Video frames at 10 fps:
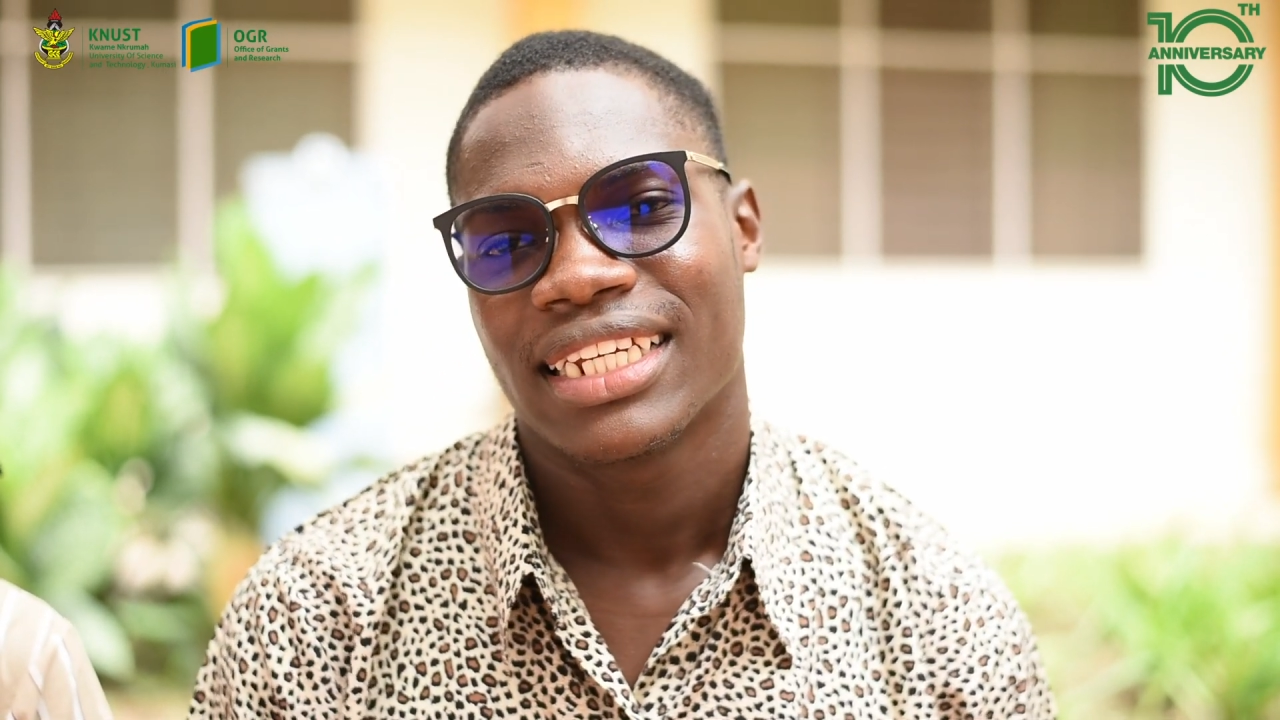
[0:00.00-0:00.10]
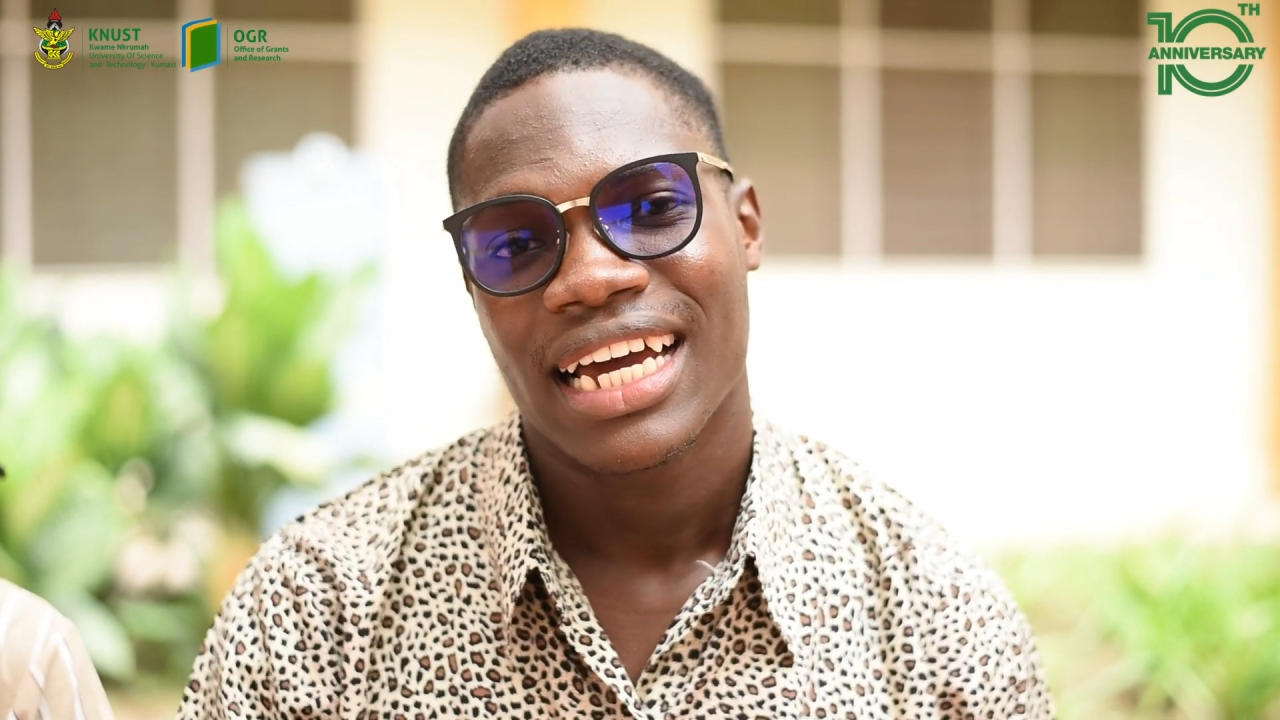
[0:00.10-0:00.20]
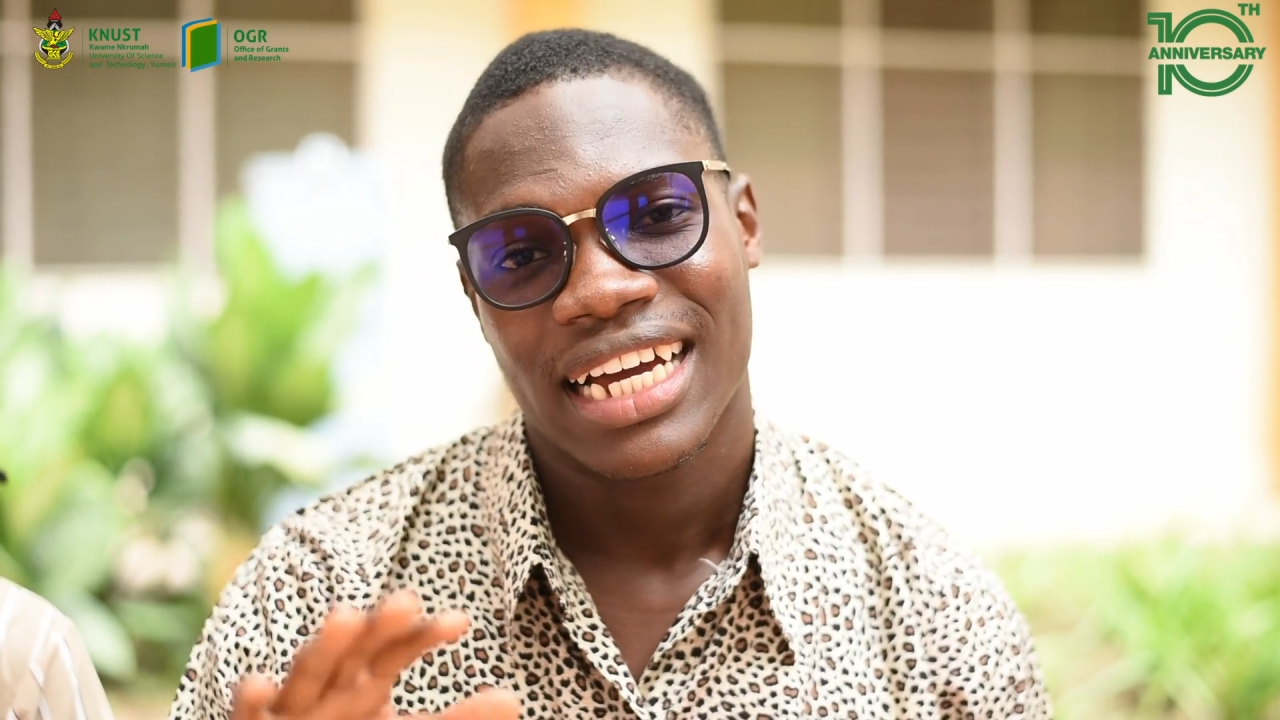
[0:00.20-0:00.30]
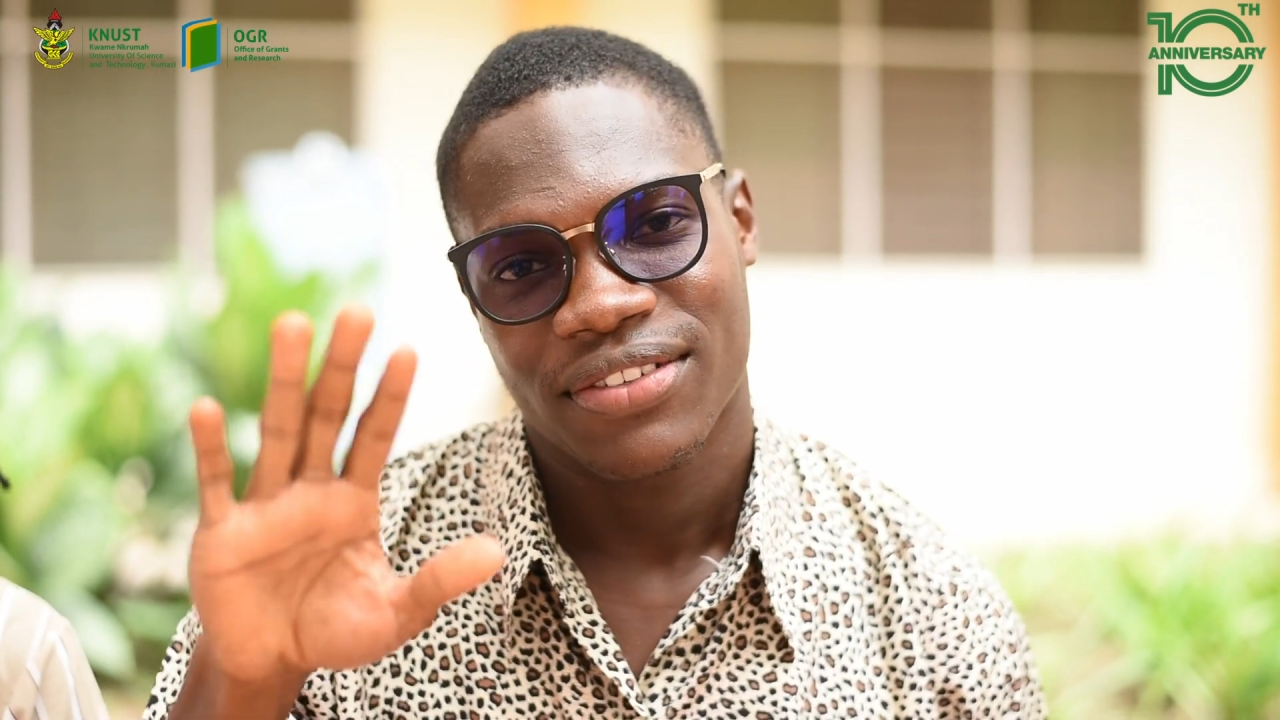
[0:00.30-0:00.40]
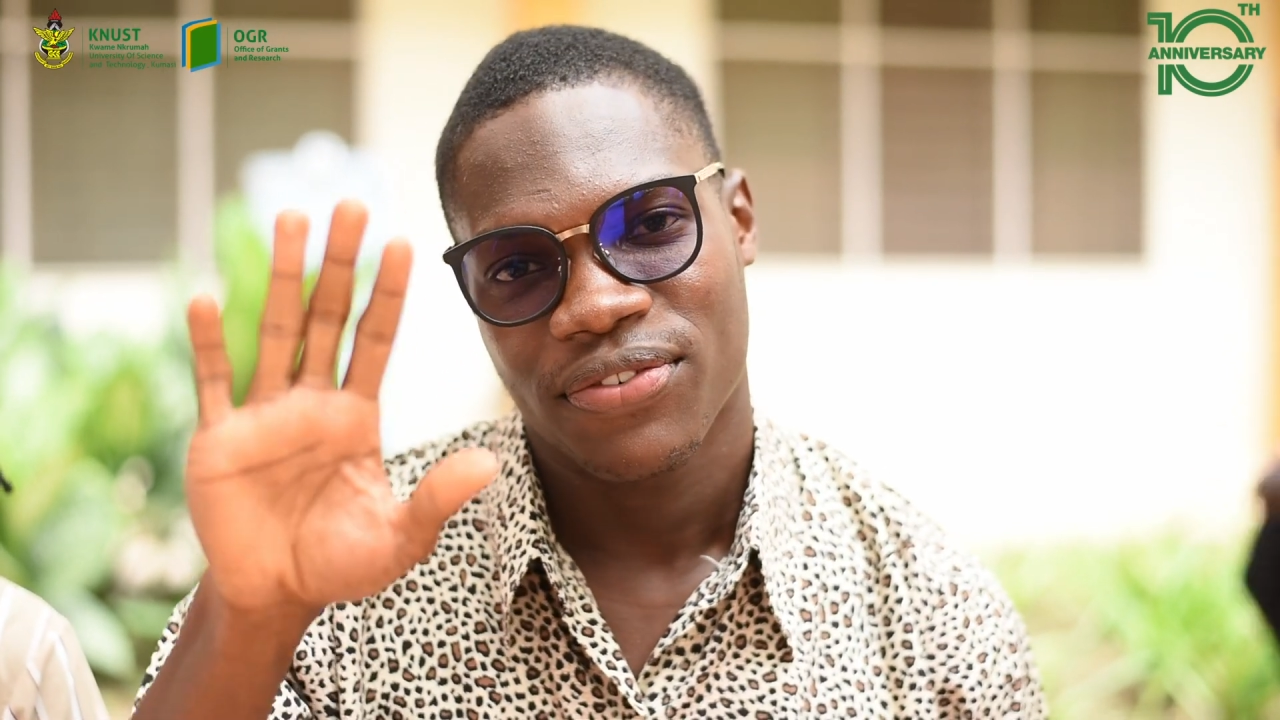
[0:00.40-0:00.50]
either
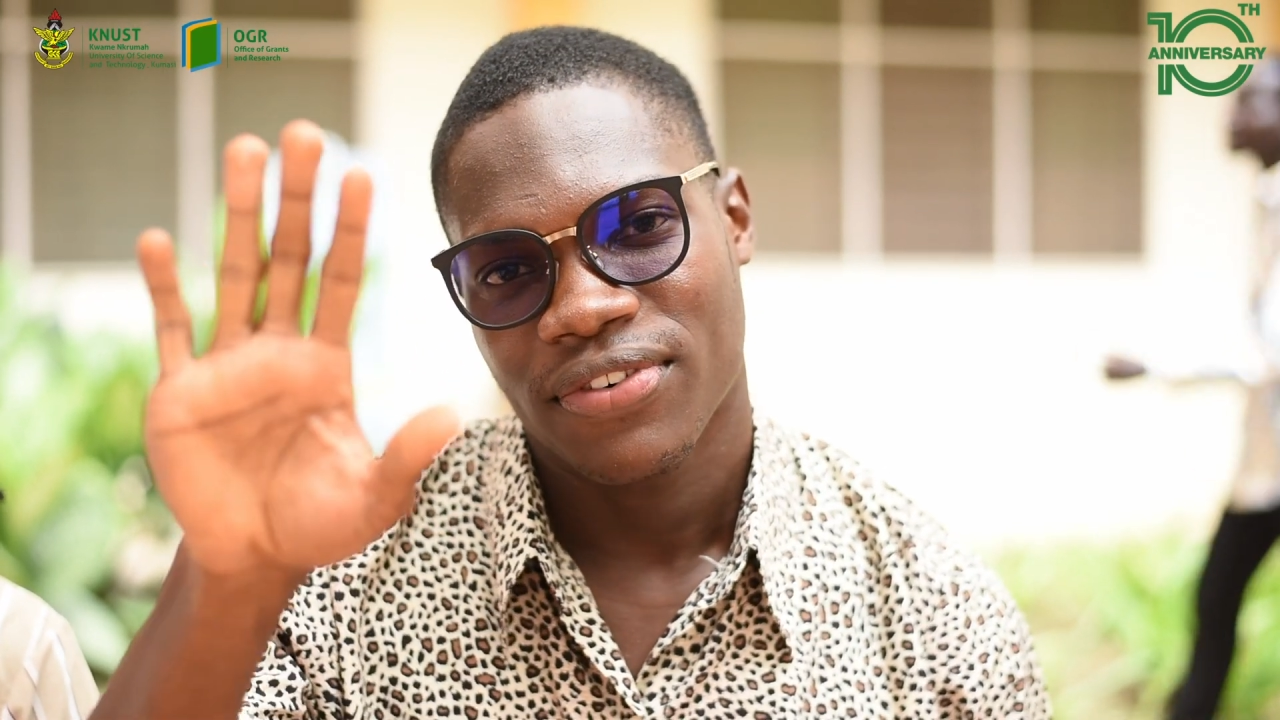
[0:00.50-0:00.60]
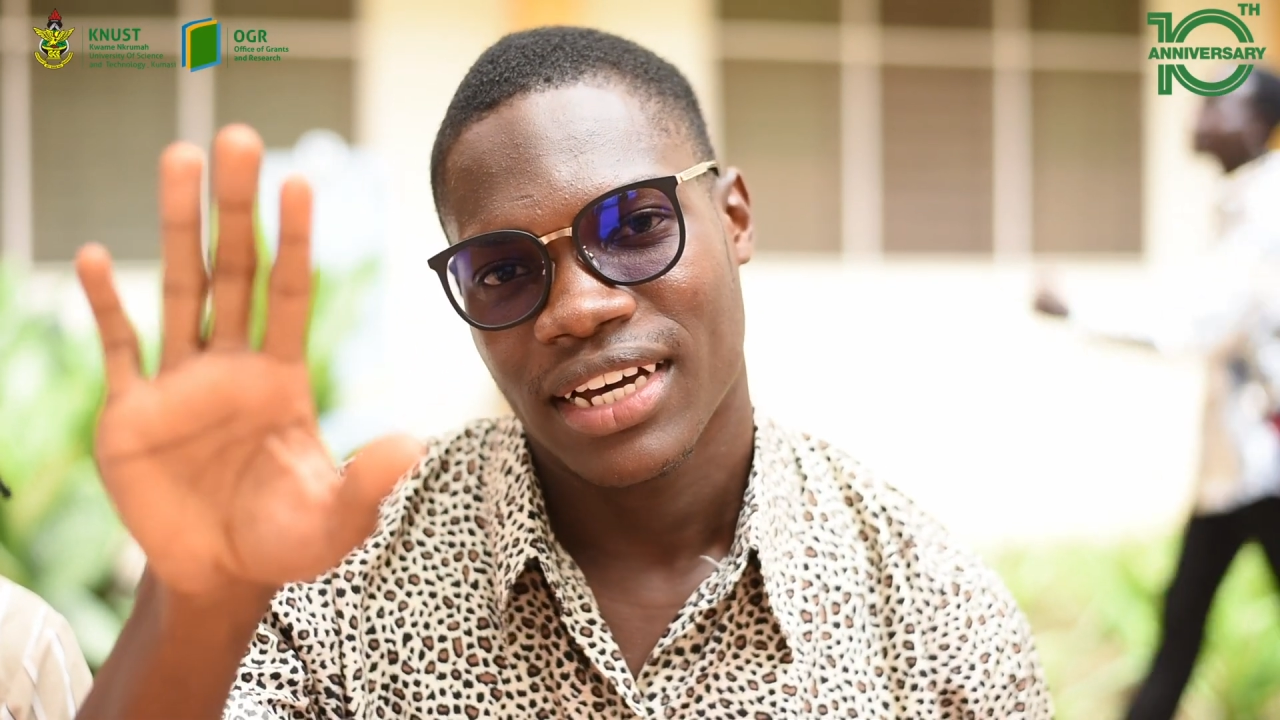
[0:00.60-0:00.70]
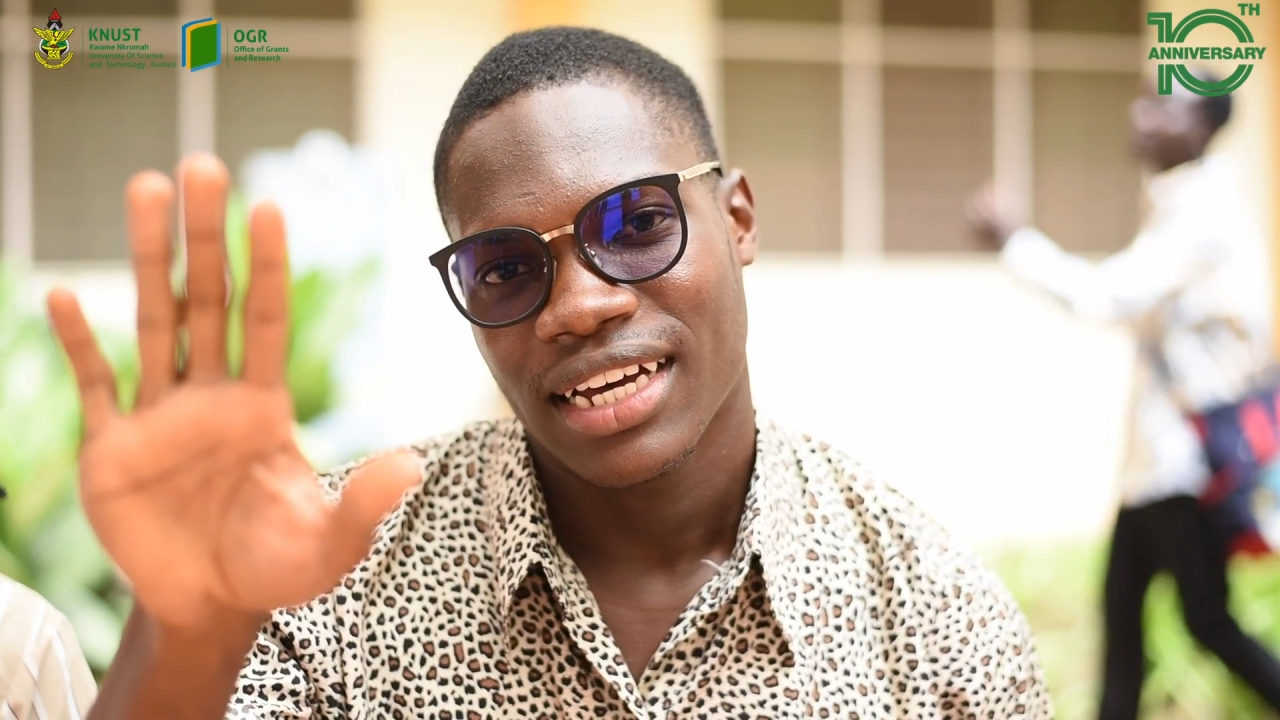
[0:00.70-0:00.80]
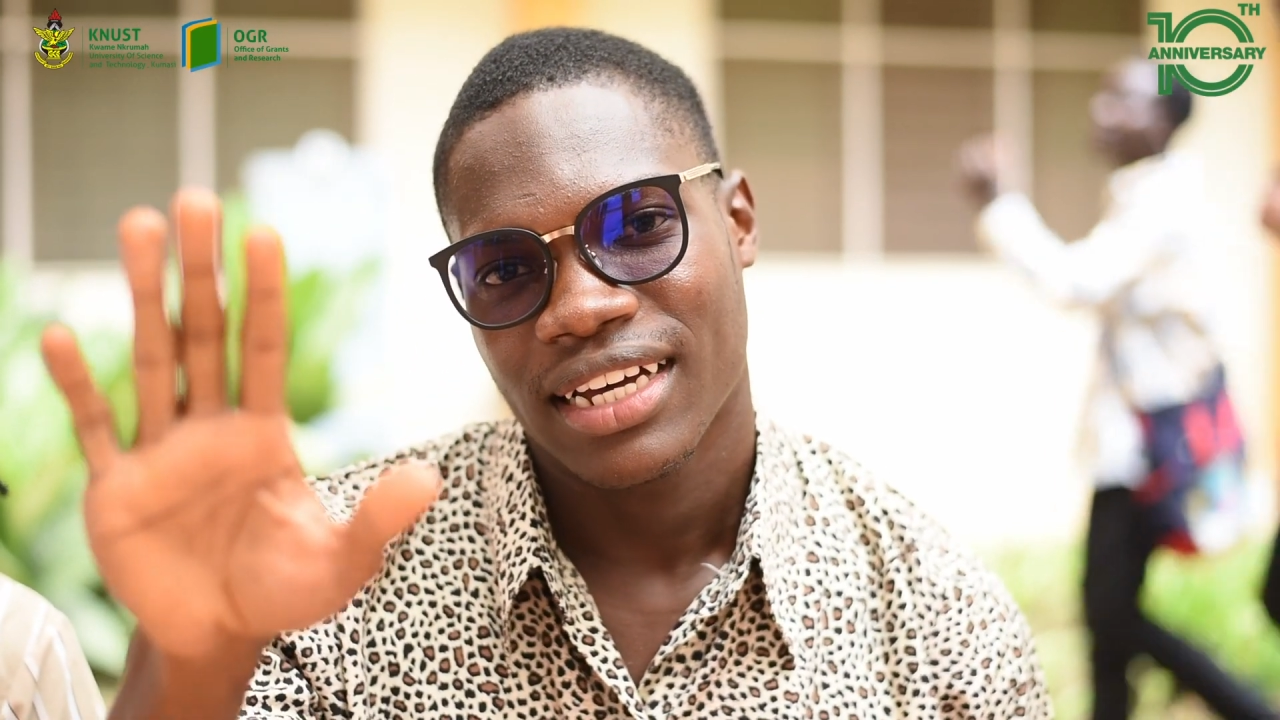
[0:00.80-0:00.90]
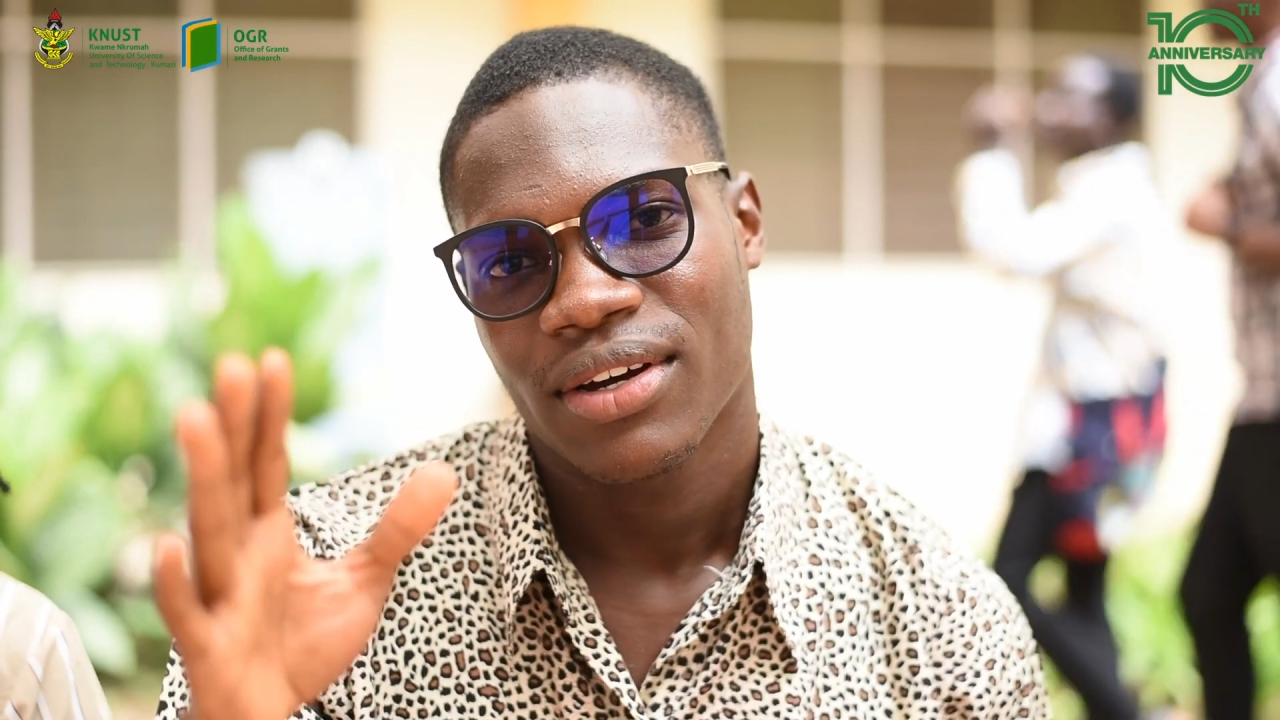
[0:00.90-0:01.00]
at far